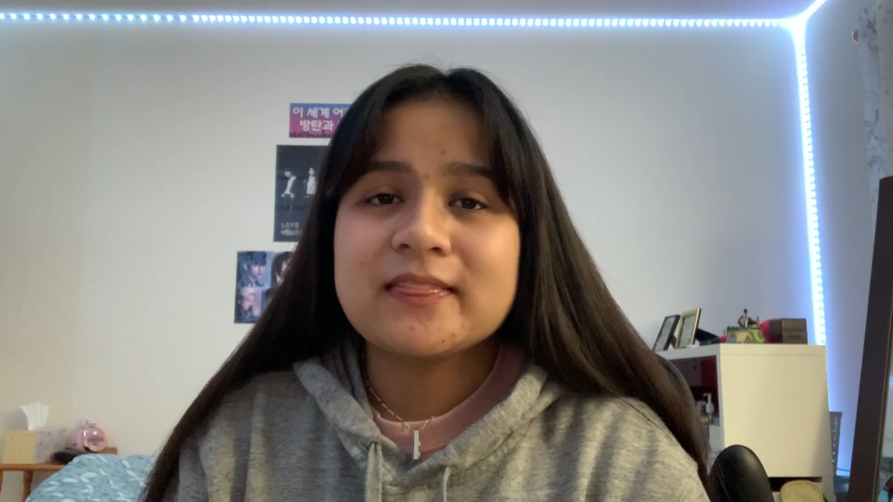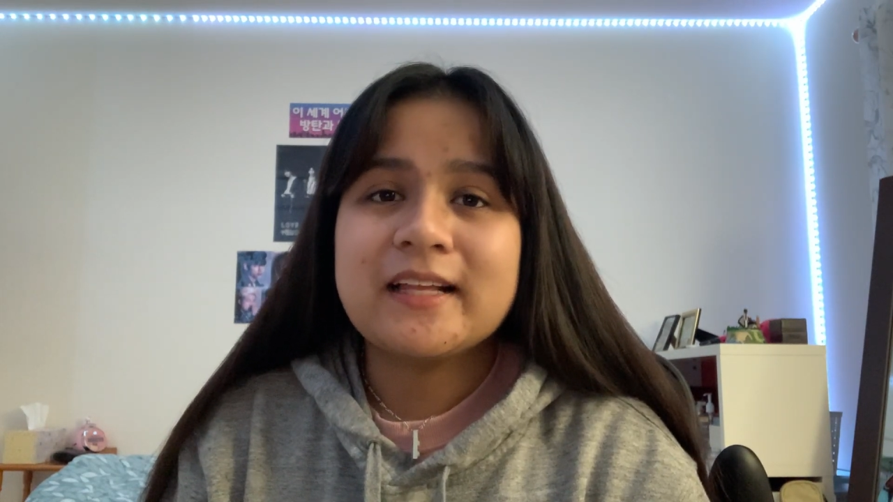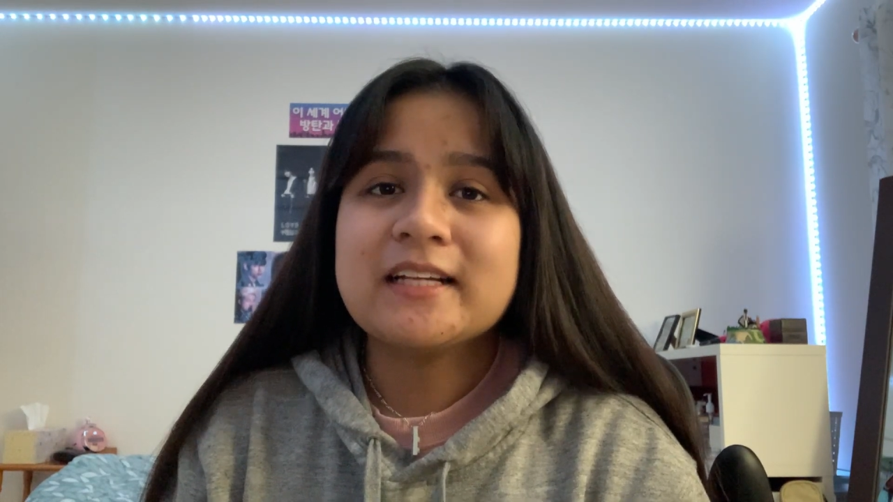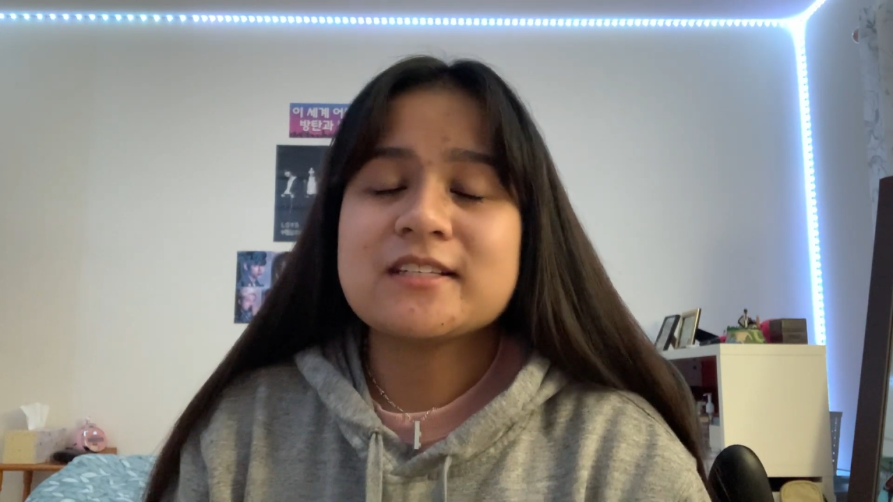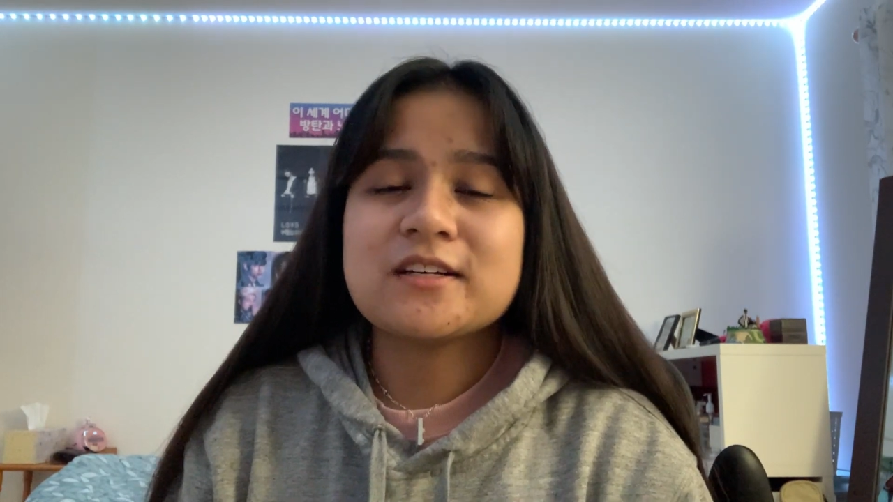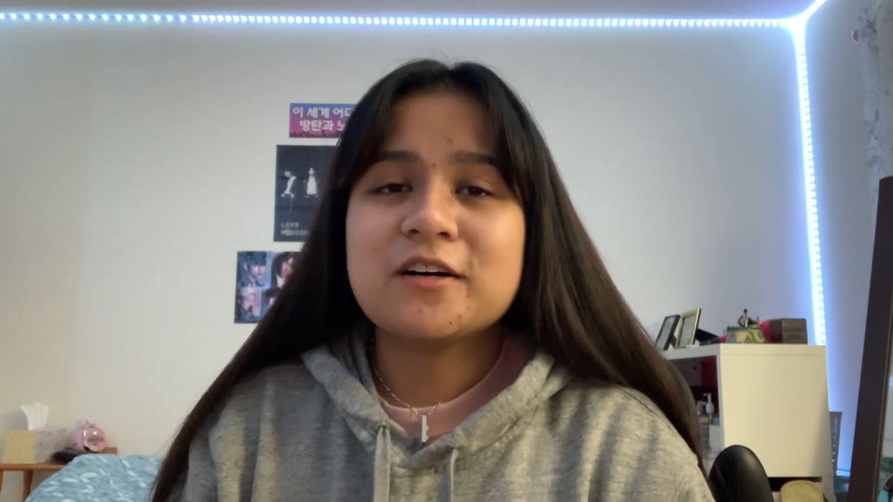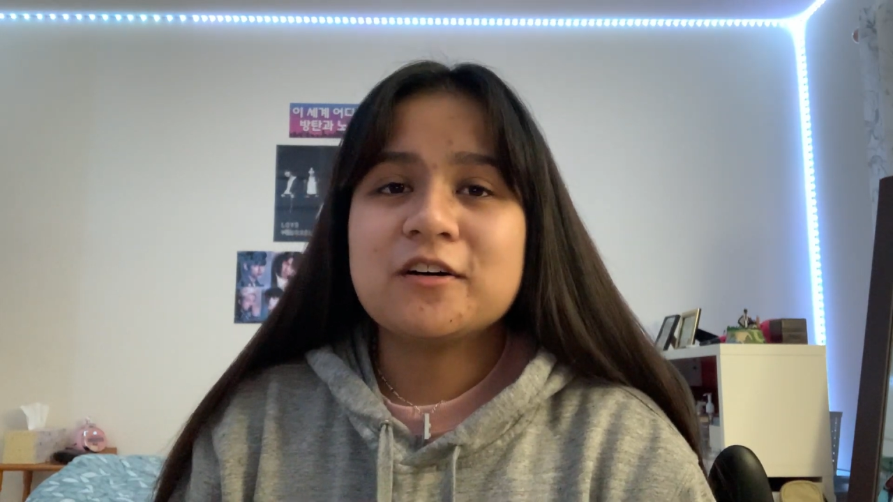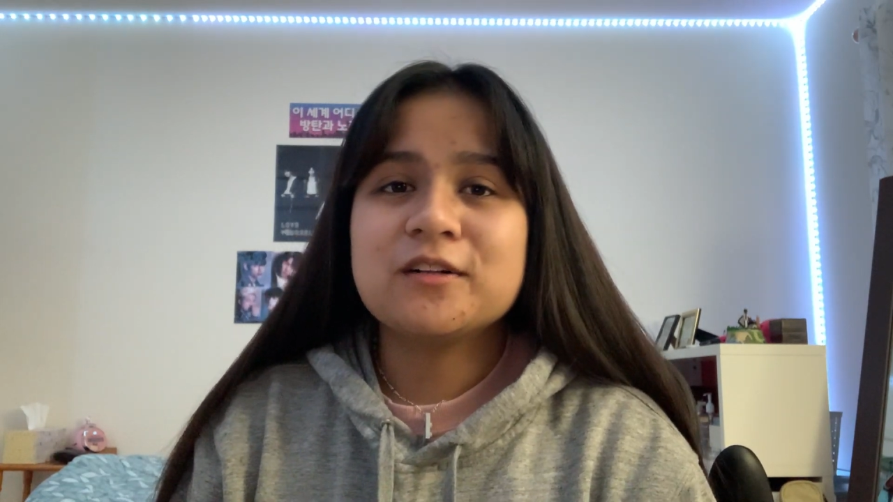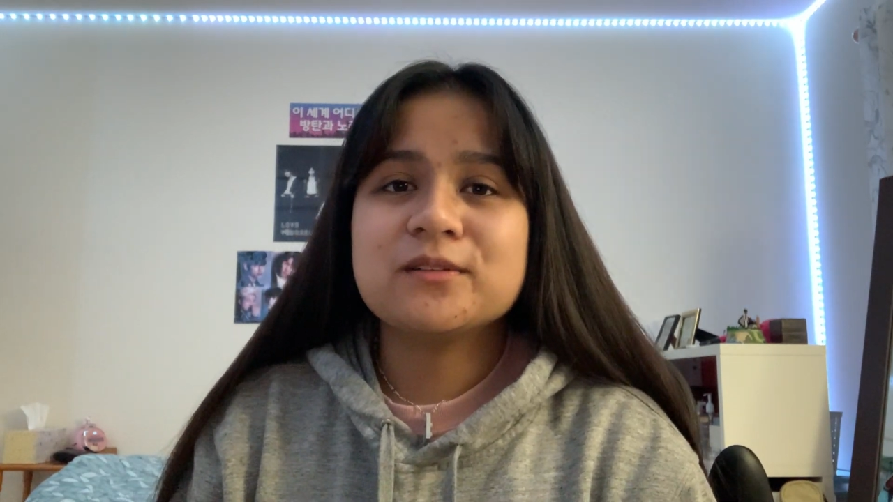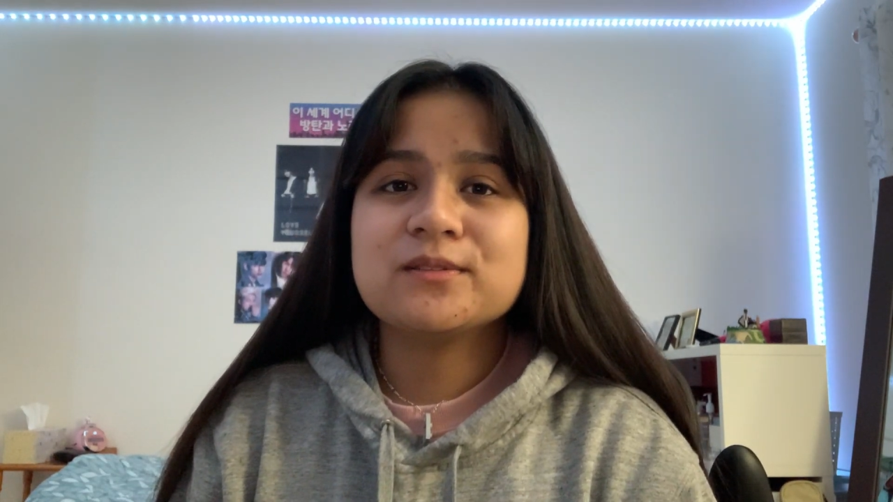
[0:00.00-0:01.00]
that's
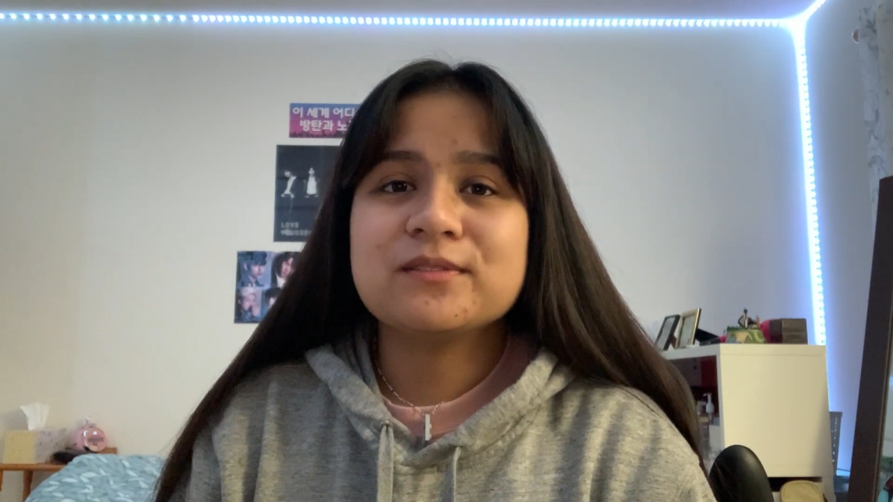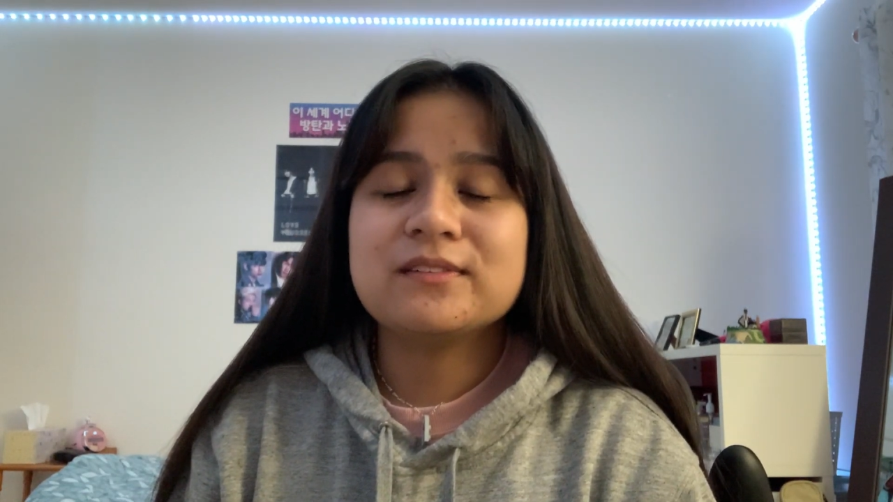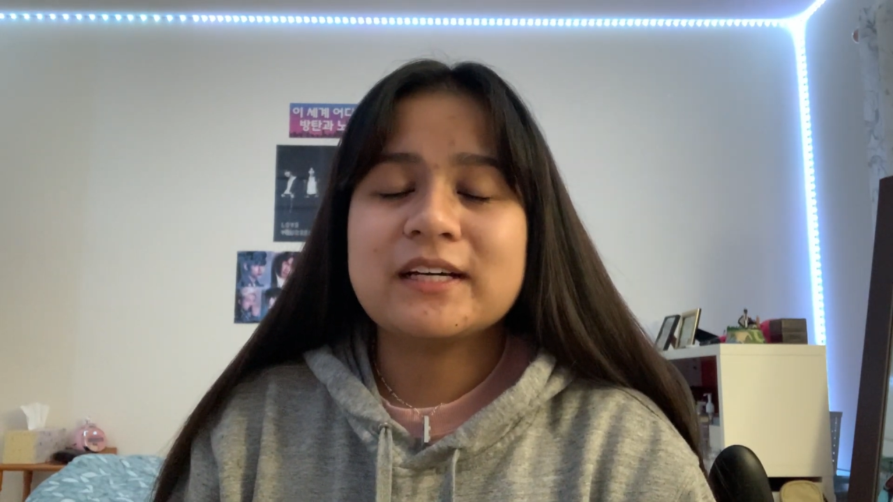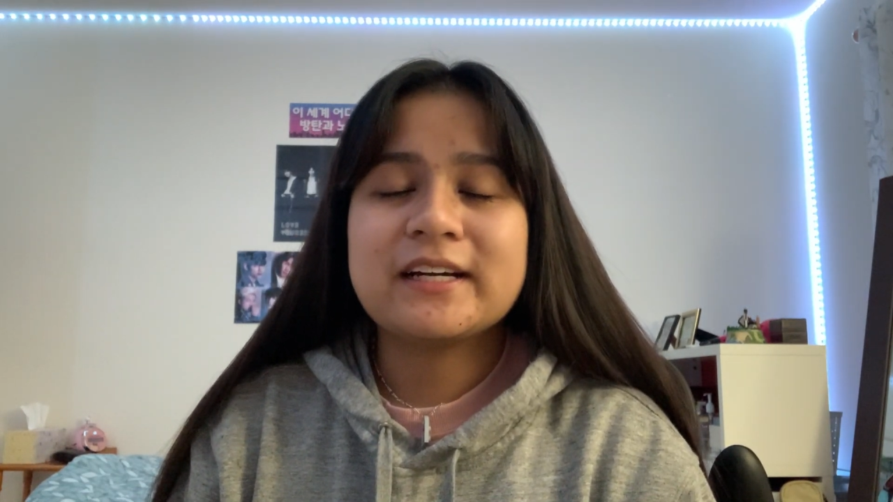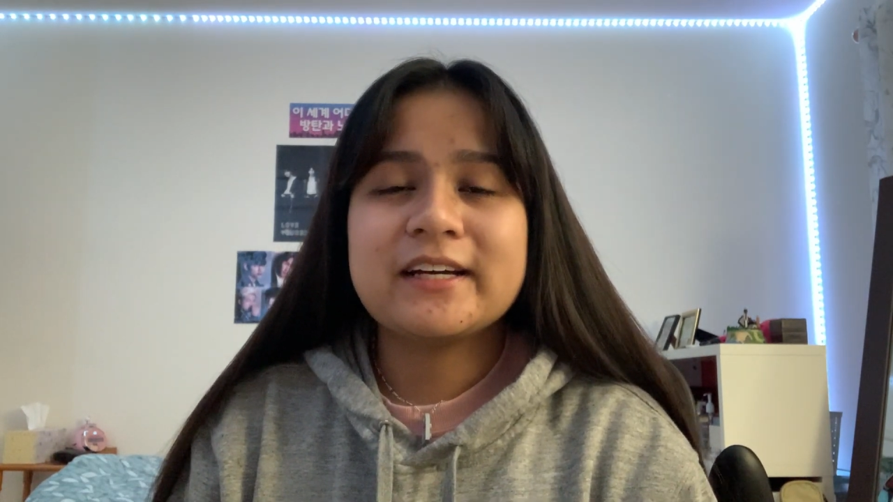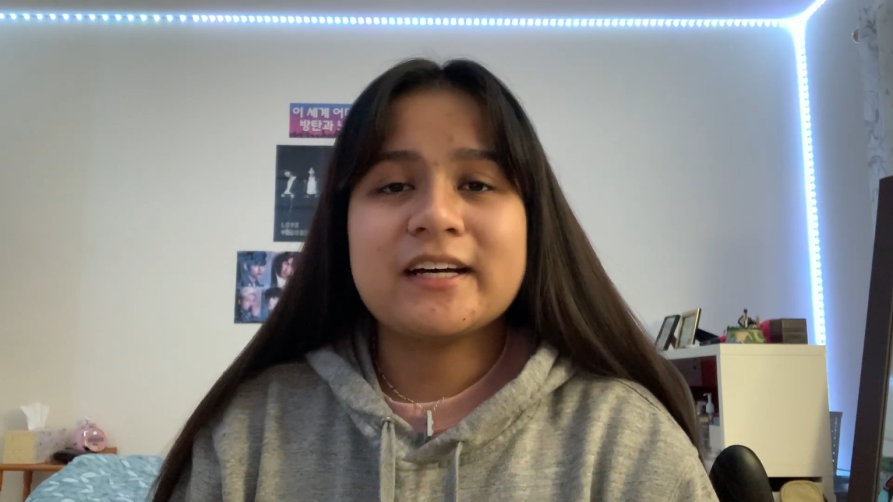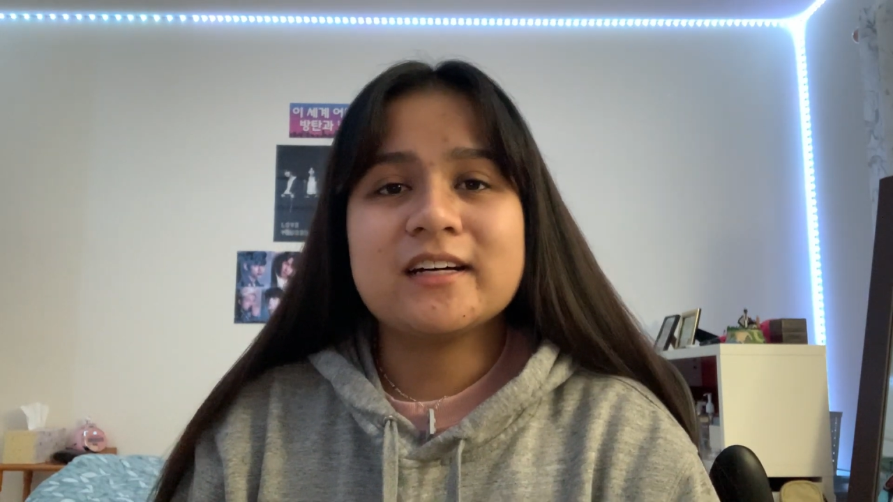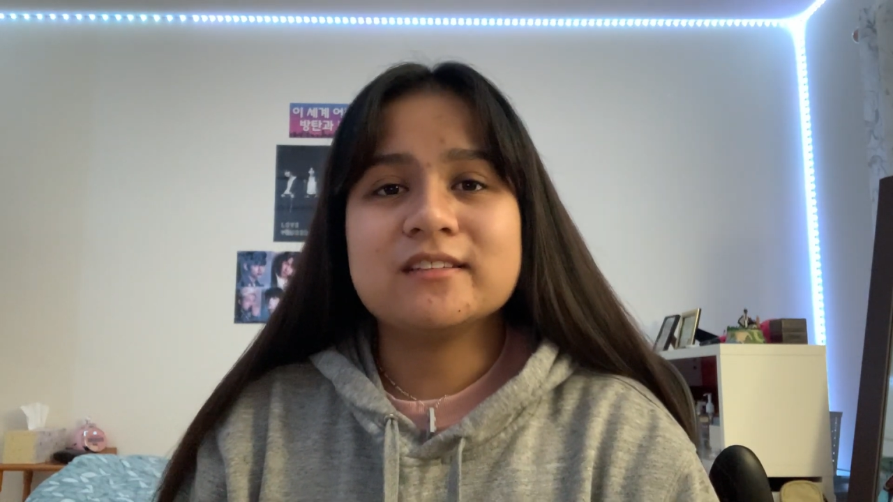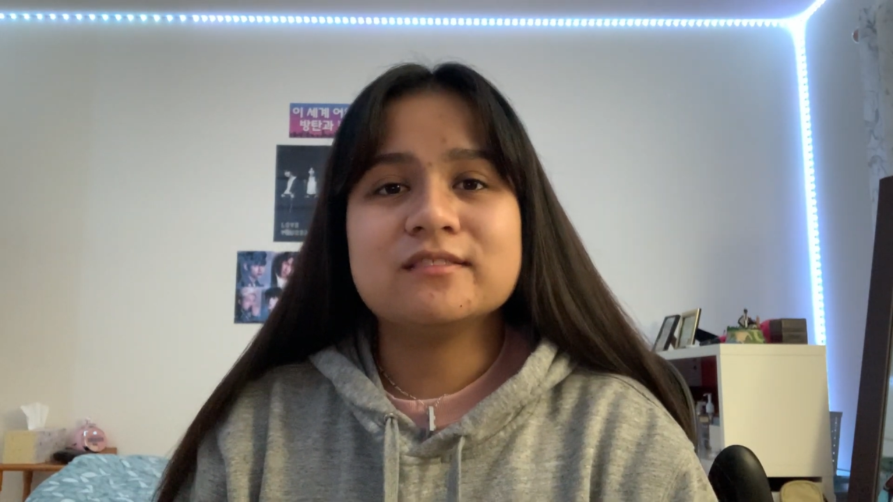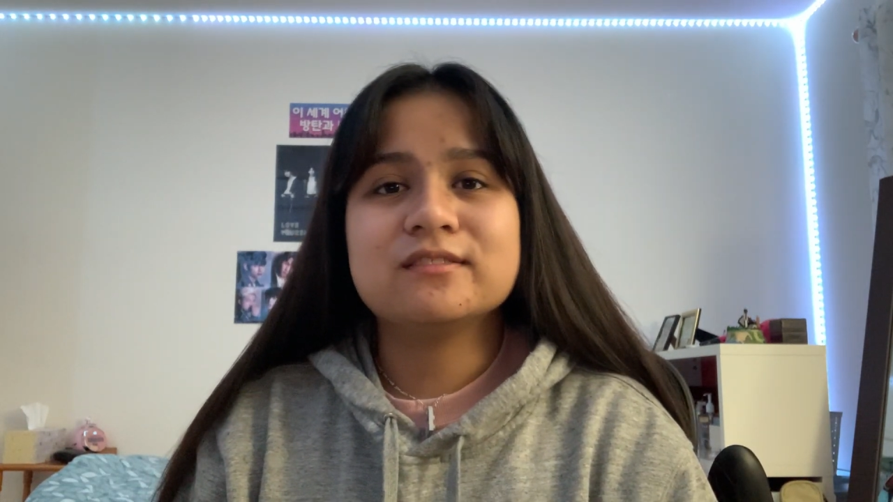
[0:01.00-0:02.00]
all that I
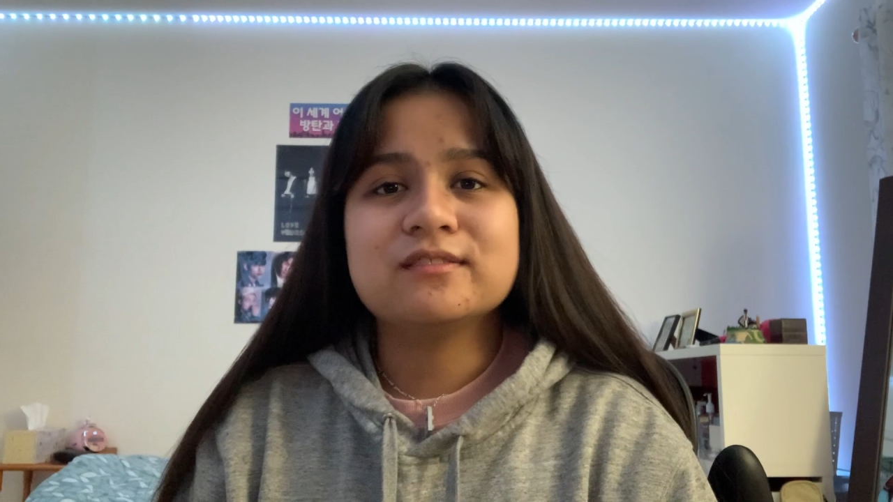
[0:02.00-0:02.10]
have